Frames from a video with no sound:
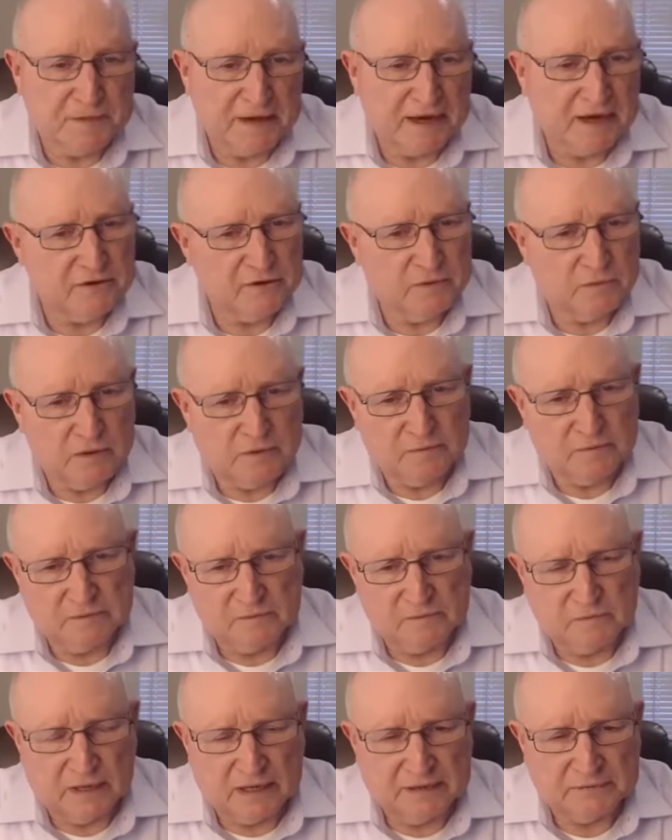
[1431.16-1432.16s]
back to
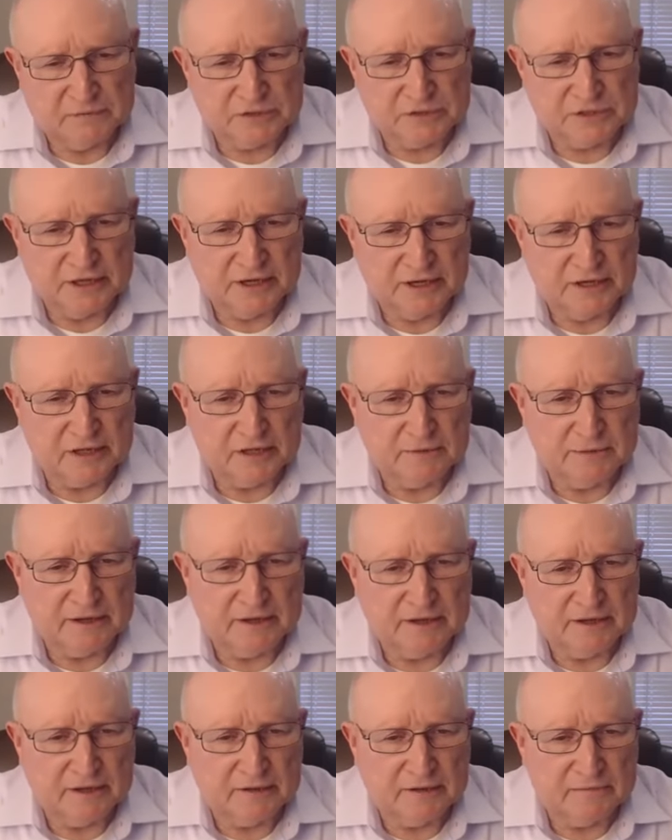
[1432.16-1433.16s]
what I was saying at the
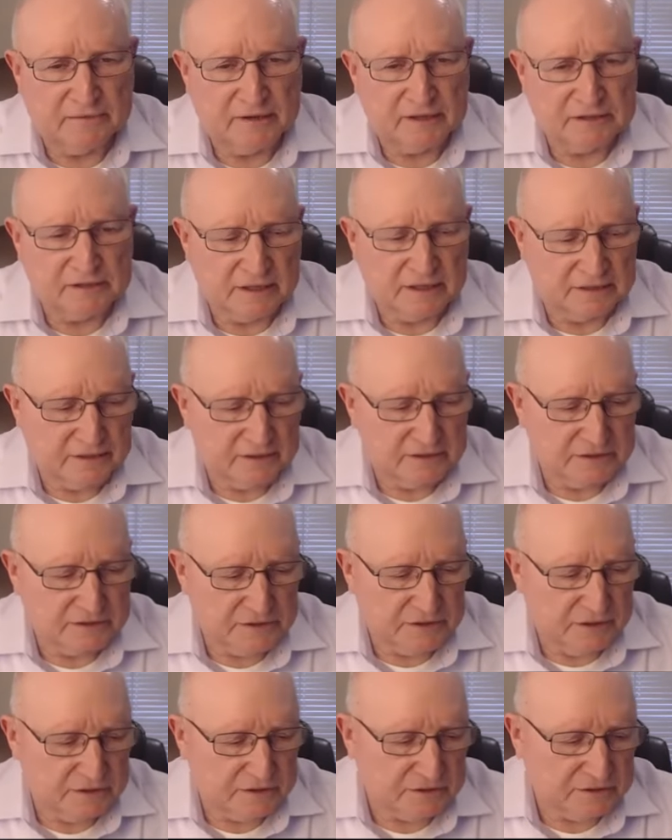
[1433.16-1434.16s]
beginning of this lengthy
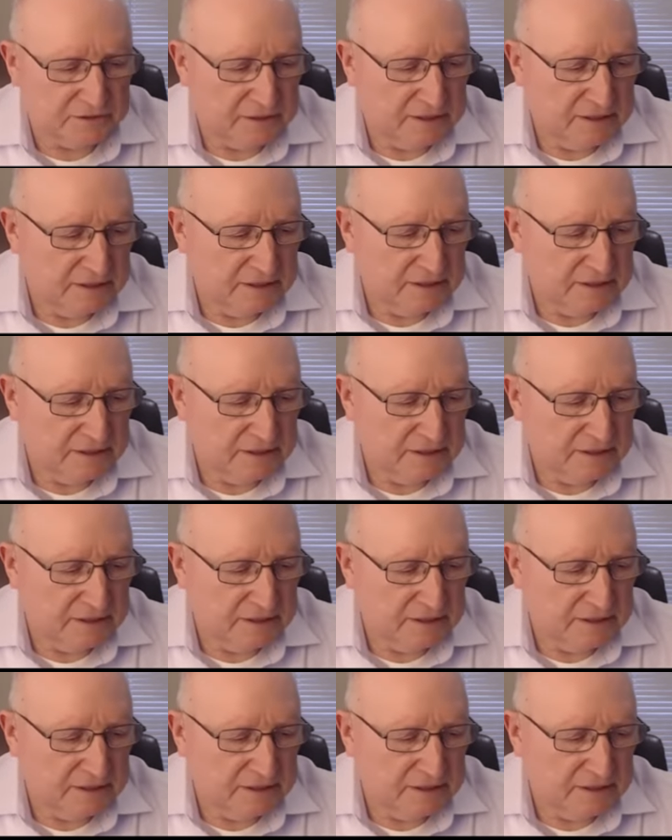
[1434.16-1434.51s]
discussion.